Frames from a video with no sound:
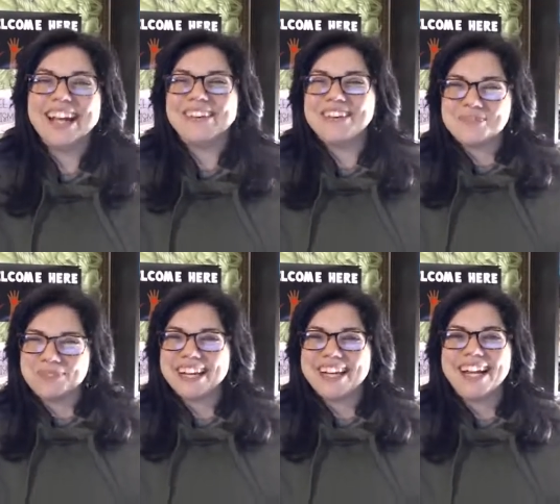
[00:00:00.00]
it was
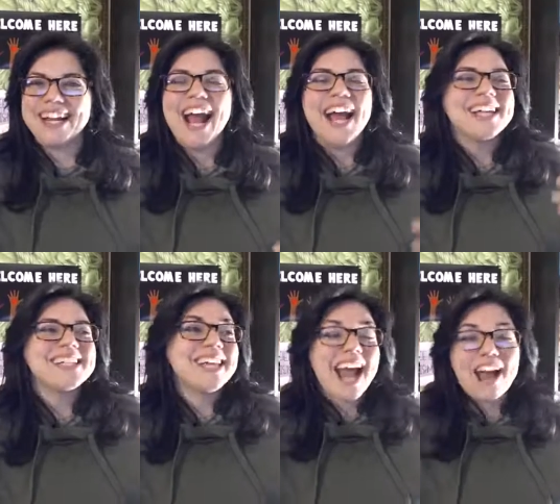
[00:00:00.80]
pretty neat
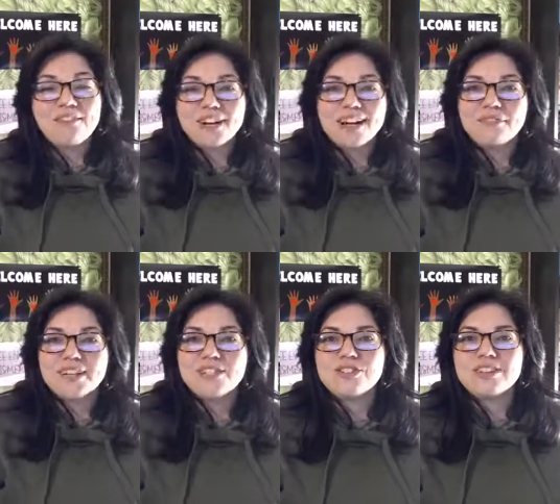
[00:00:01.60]
because then after I
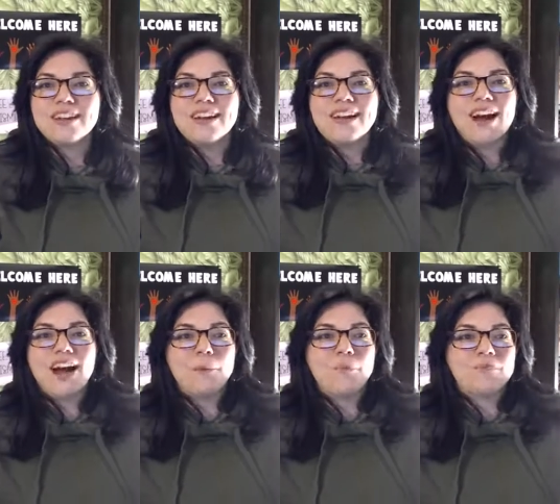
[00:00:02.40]
finished
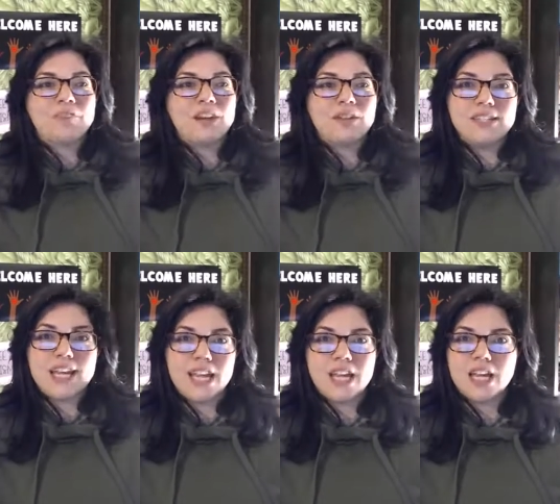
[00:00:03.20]
um,
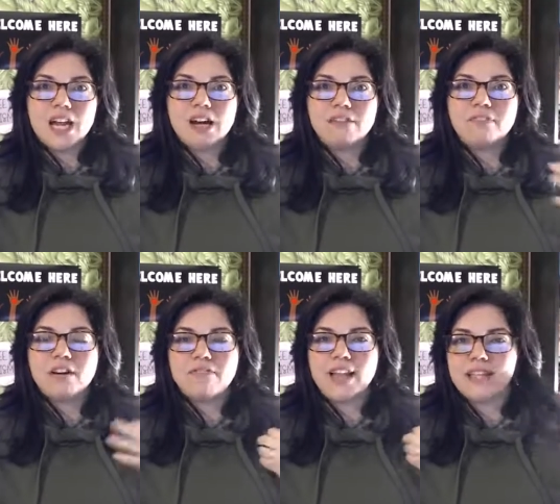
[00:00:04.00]
taking care of,
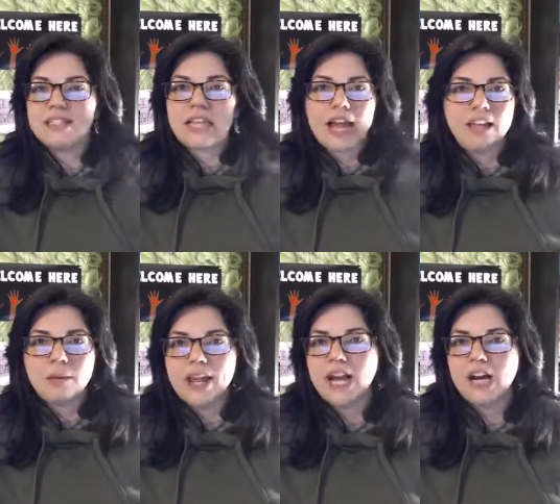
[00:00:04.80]
of like
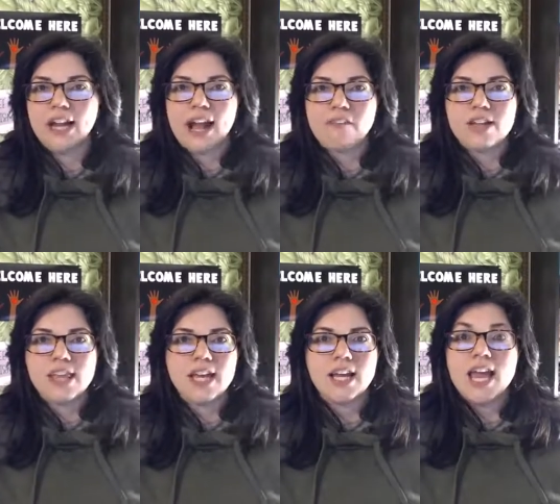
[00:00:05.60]
styling my hair and
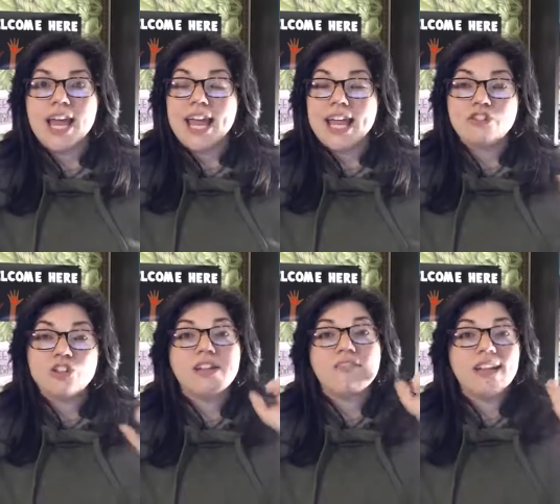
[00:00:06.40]
everything, it
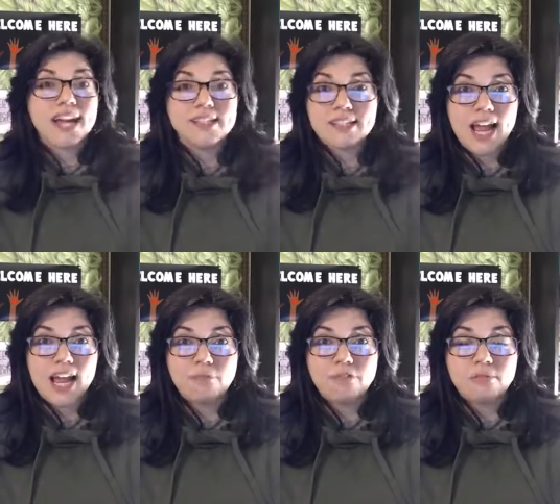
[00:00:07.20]
took less
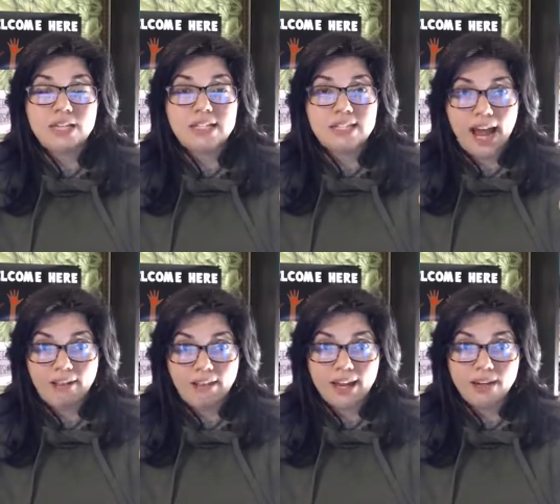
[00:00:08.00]
time for me to
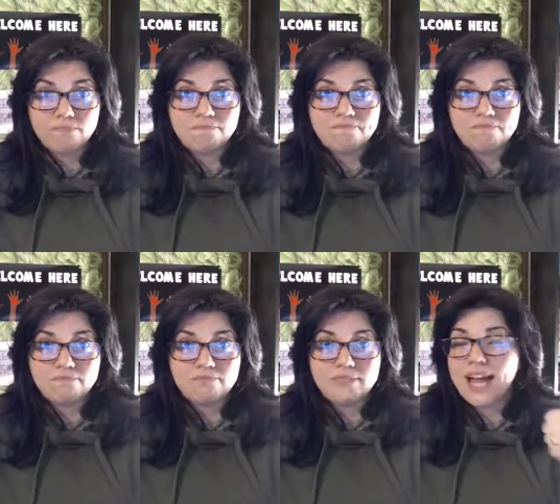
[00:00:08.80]
style it.
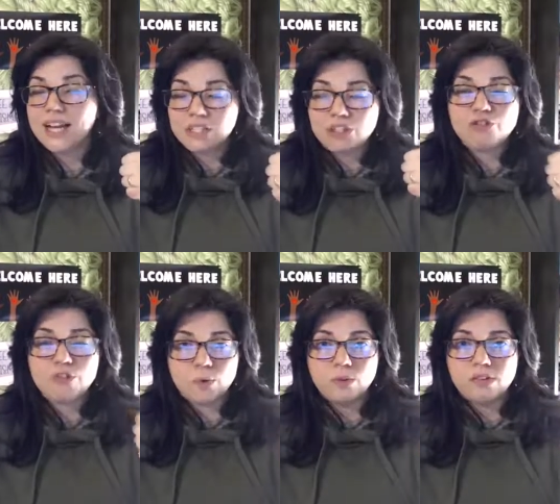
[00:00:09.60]
That is the
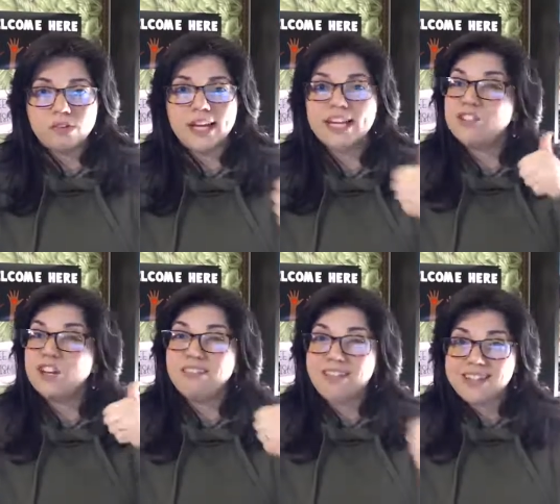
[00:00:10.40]
truth. It took